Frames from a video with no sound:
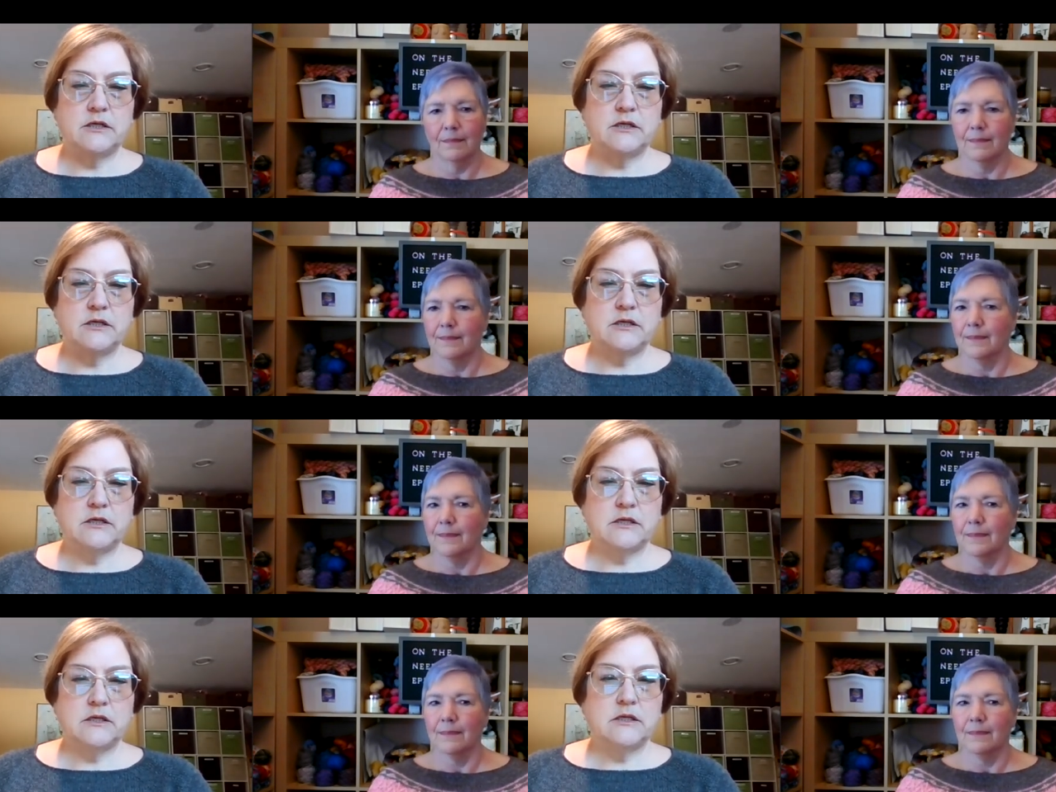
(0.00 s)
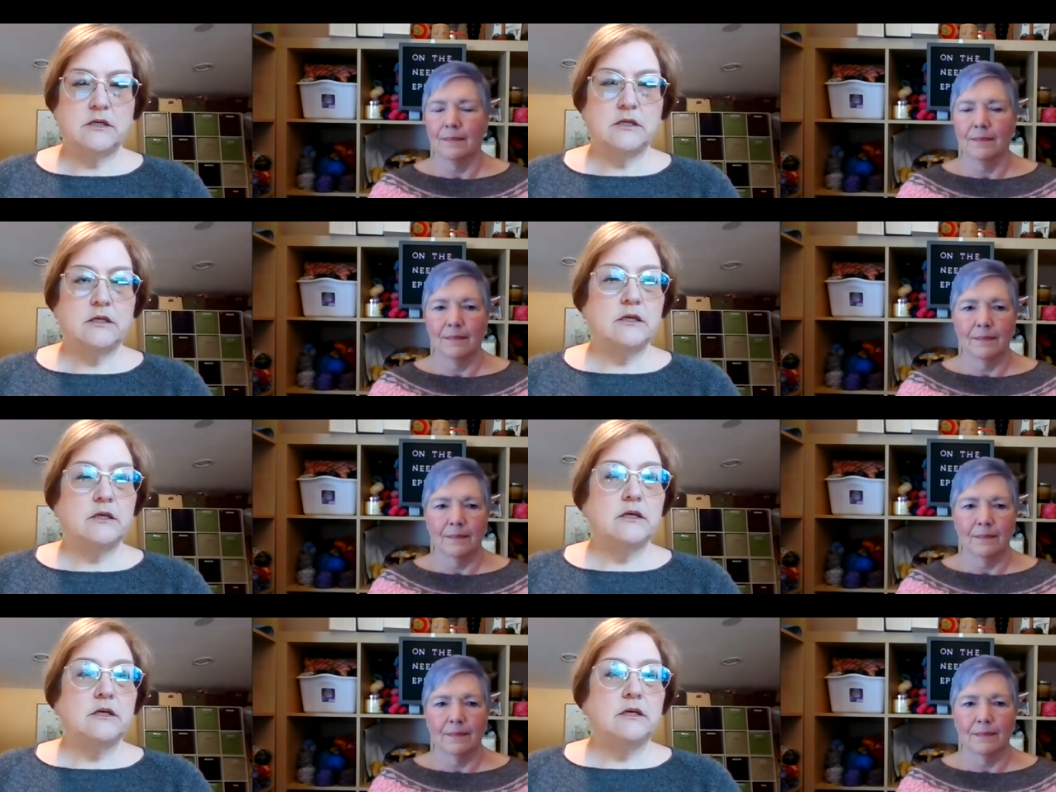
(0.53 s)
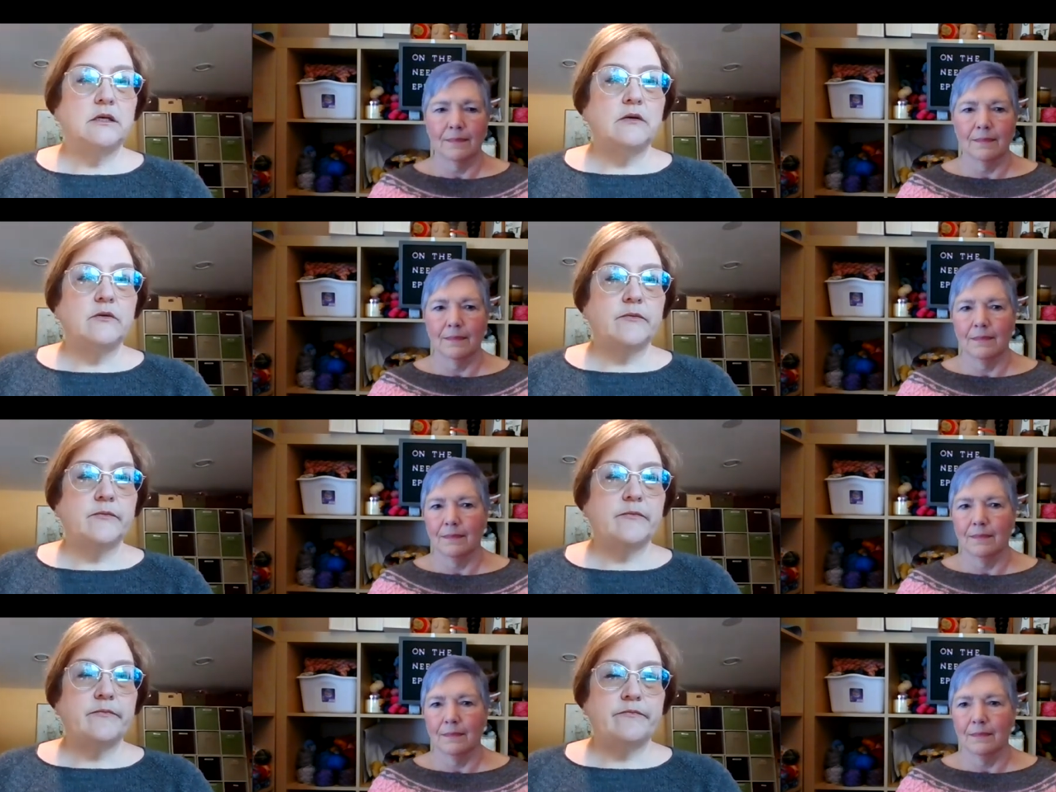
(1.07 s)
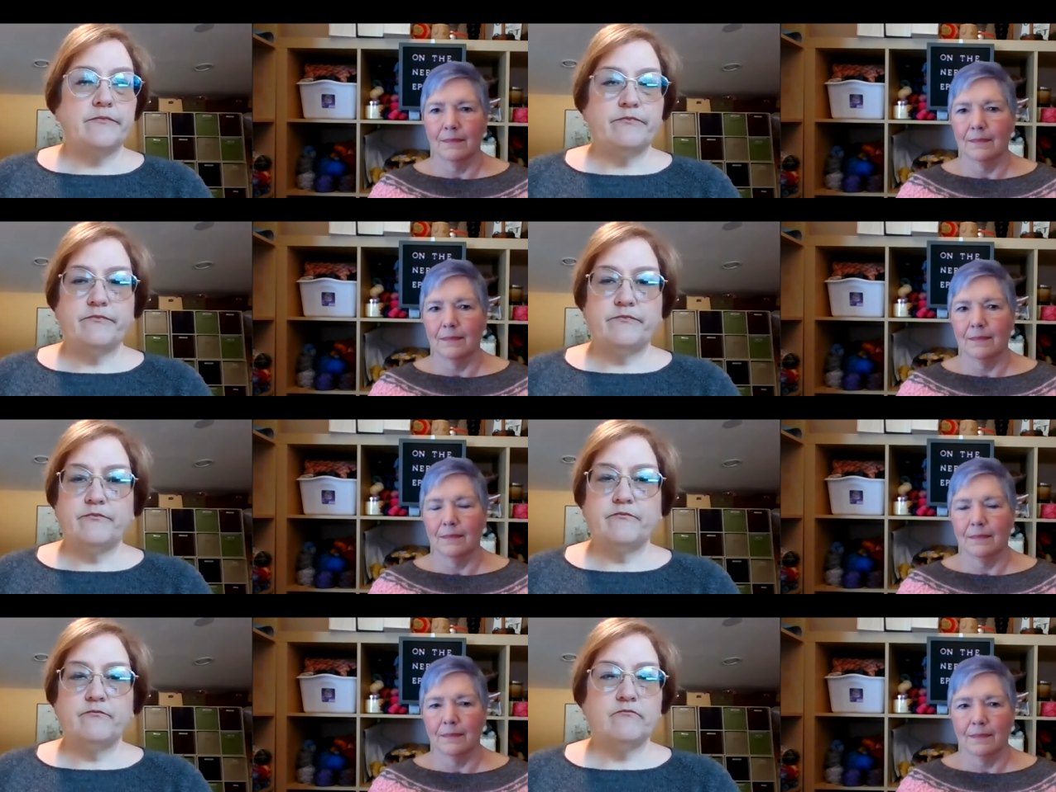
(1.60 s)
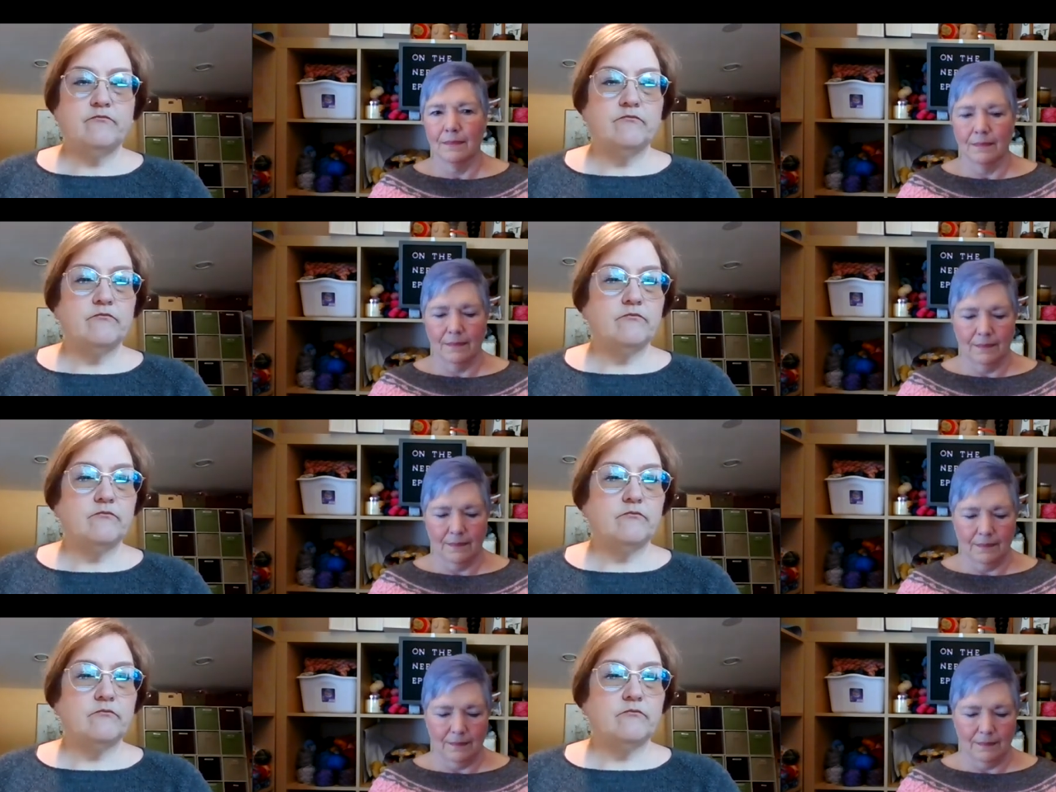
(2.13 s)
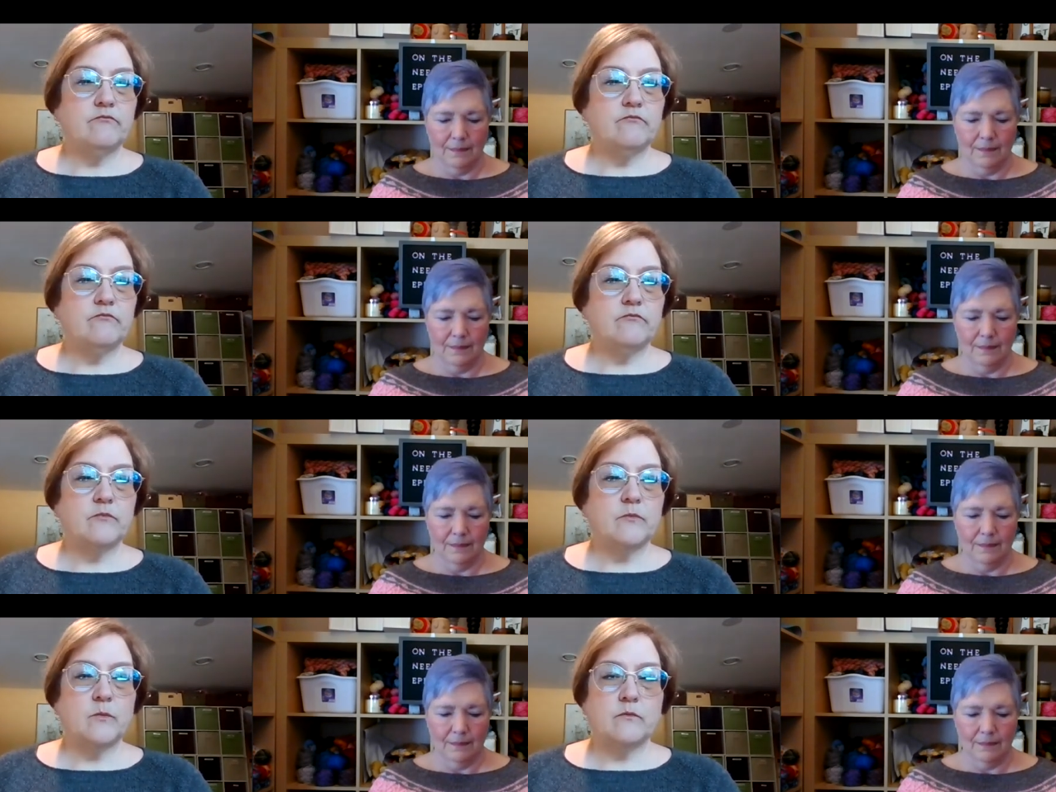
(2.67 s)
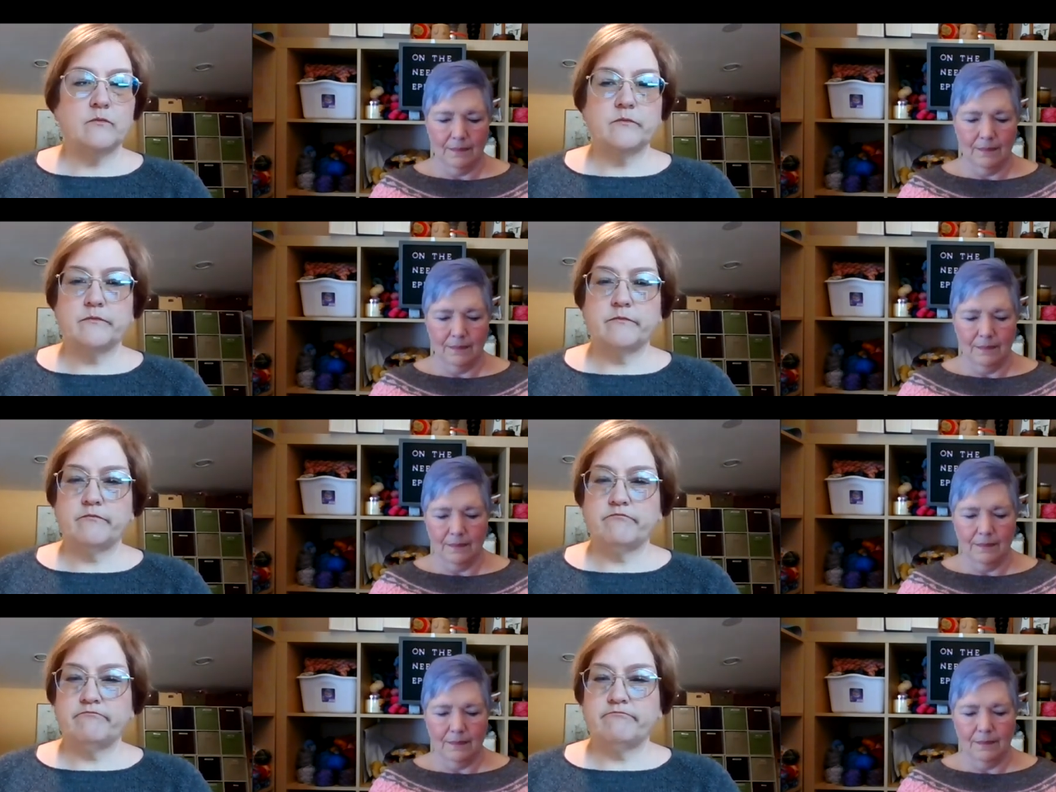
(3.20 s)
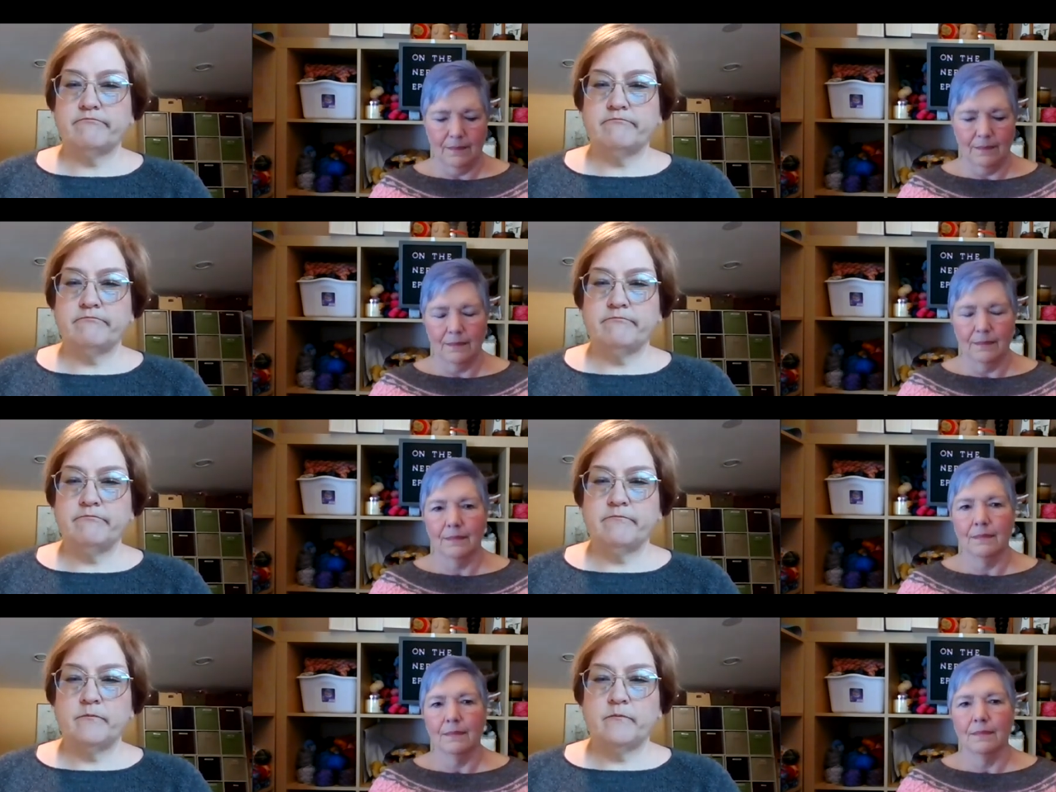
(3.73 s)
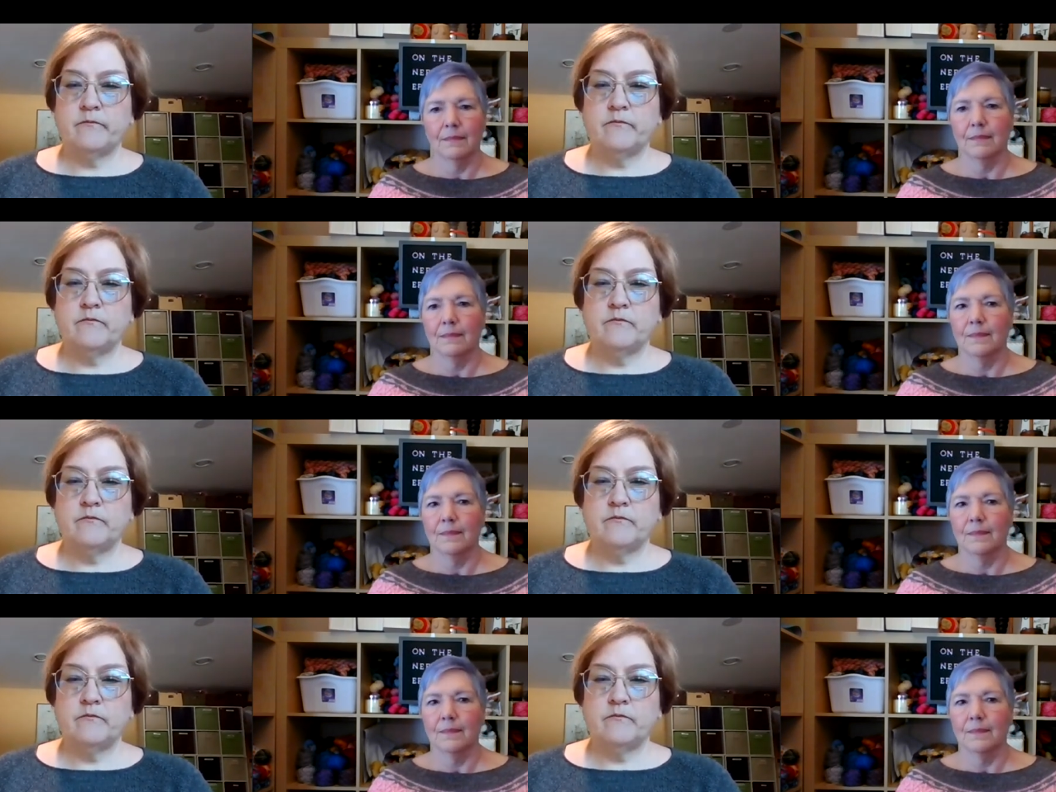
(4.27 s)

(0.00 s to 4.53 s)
(silence)